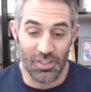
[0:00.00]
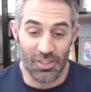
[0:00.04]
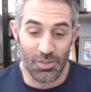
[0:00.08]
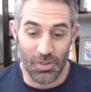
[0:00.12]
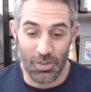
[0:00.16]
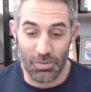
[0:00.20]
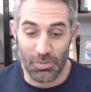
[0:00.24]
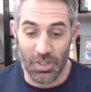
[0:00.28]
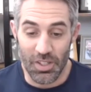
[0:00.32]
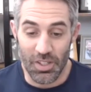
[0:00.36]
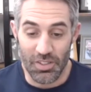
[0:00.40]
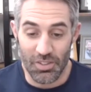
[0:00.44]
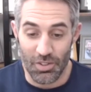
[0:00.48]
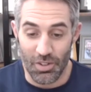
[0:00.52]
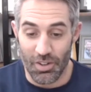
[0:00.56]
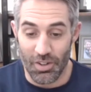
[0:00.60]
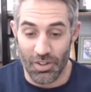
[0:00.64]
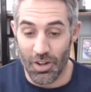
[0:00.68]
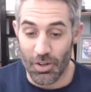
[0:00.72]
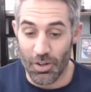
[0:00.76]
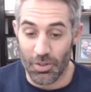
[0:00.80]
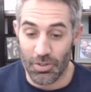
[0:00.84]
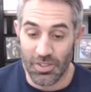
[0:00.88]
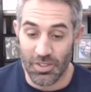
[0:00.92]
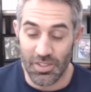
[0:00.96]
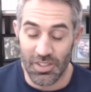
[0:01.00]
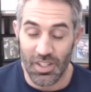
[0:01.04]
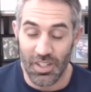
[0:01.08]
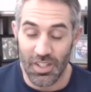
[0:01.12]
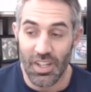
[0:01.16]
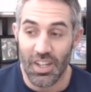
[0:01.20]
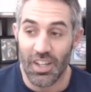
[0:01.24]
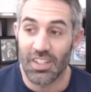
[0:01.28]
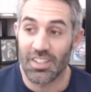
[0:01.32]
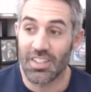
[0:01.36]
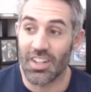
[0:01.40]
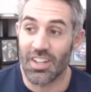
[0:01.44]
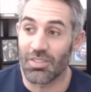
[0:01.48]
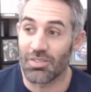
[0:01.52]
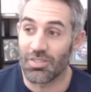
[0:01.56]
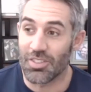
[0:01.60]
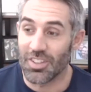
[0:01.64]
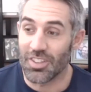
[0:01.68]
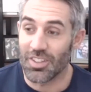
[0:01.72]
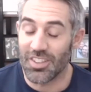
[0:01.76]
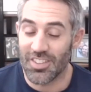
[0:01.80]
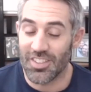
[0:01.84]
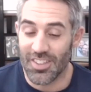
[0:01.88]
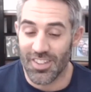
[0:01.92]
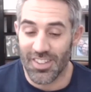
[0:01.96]
with me as your host, Dave
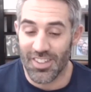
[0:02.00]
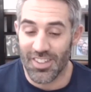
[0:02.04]
Glaser.